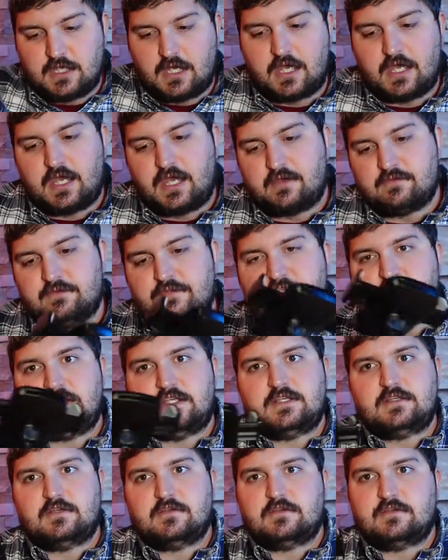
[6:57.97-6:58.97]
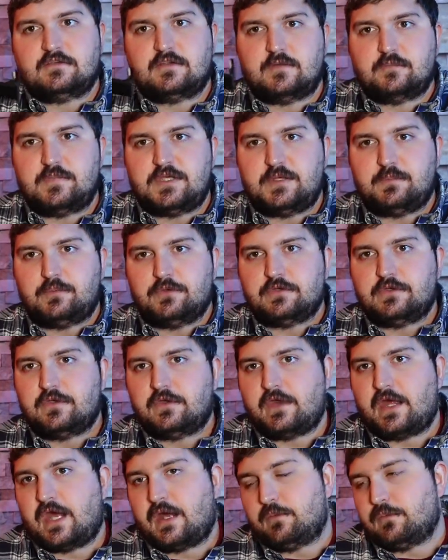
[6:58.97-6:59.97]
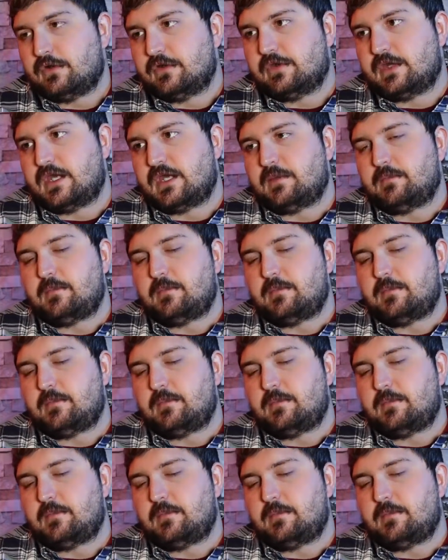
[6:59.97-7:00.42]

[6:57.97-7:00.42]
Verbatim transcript: I have seen some people do that where they